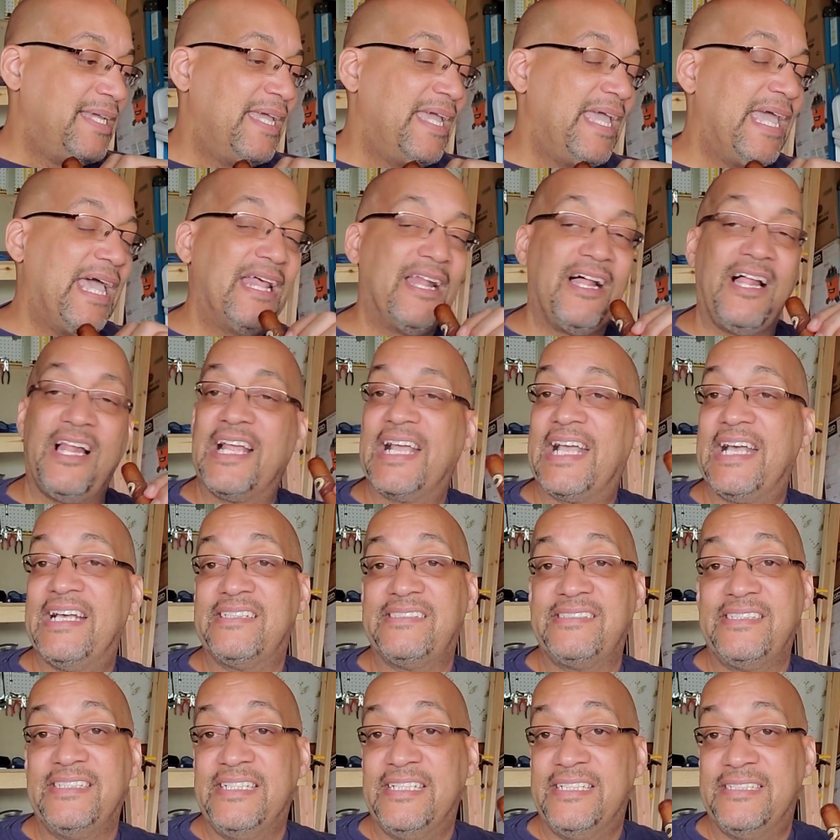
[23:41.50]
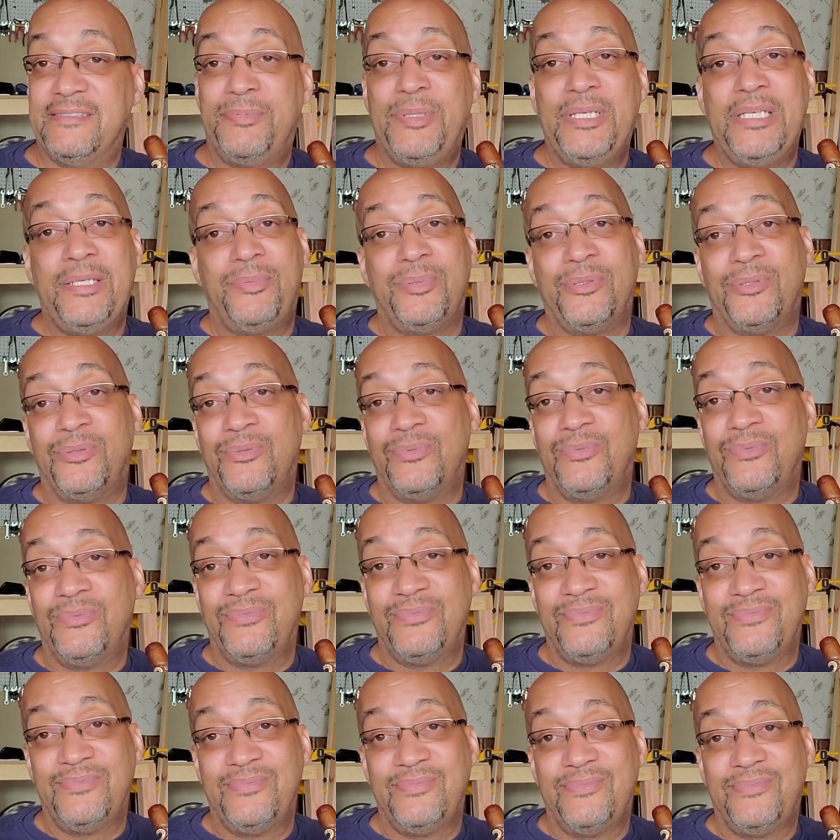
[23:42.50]
And all I gotta say is, people,
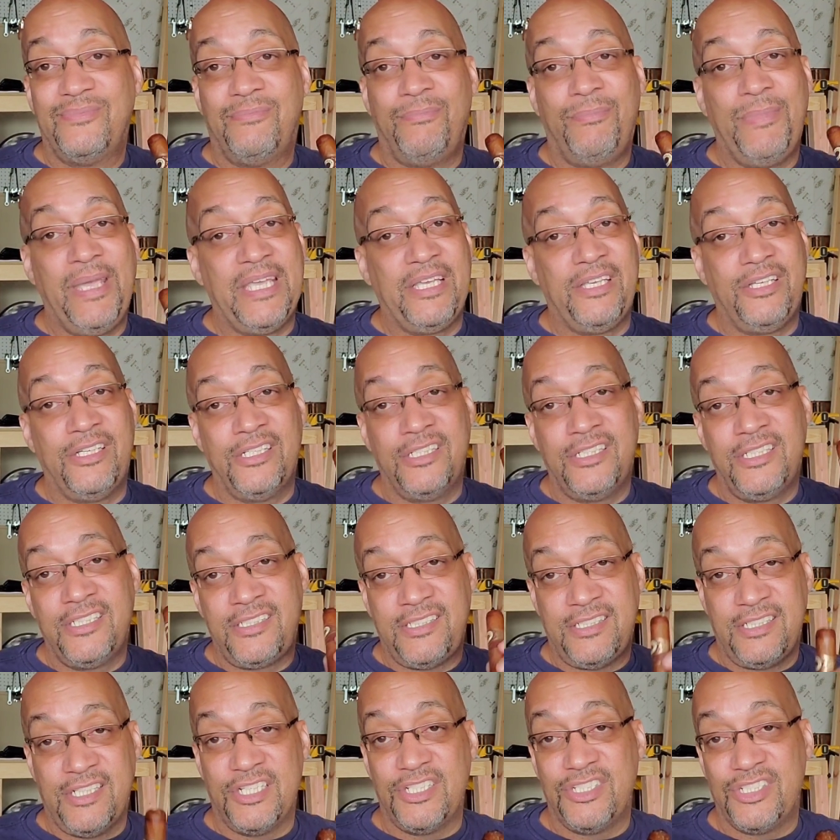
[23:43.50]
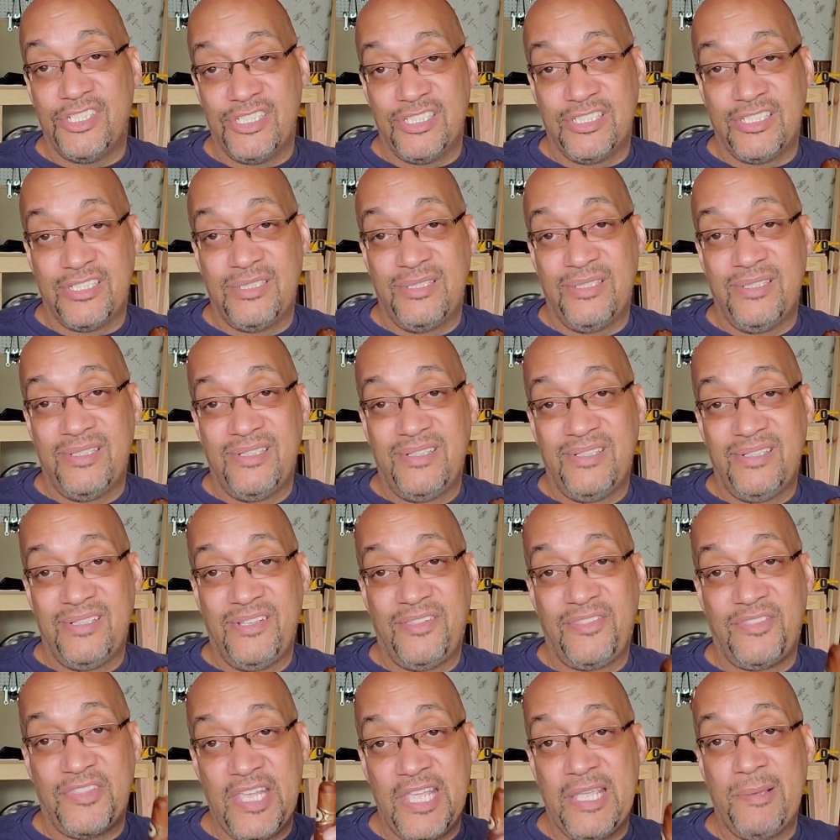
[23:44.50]
make good decisions.
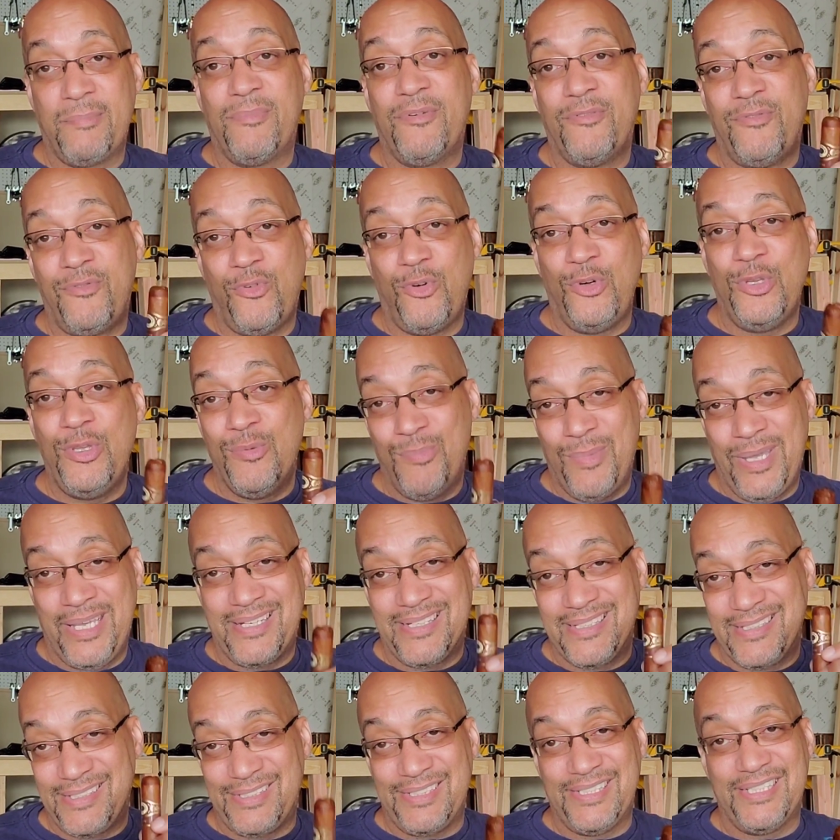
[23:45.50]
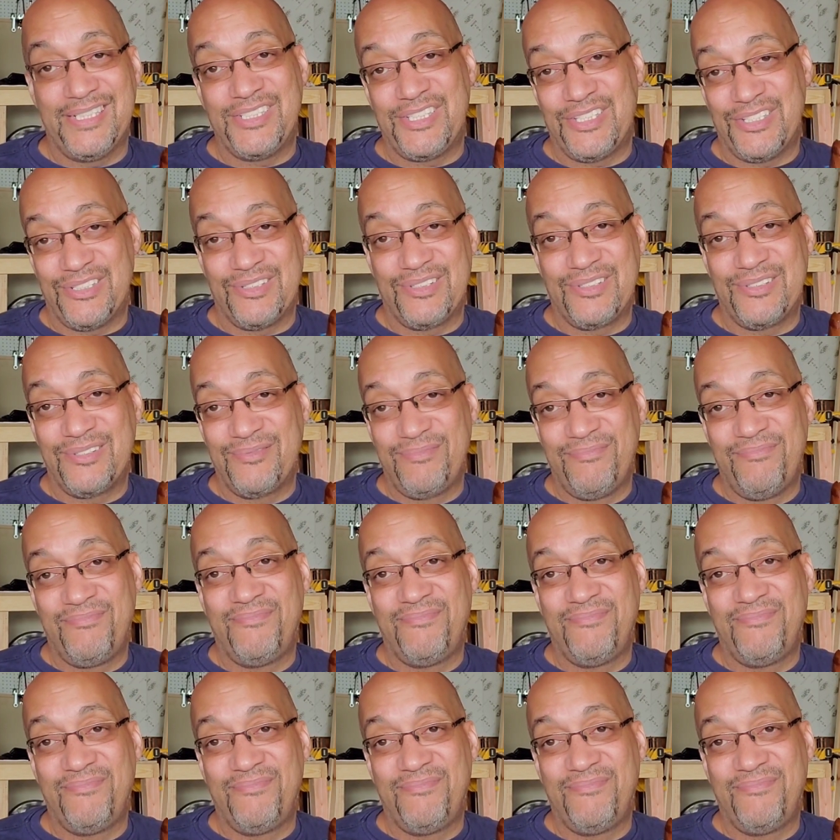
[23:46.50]
Think before you make decisions.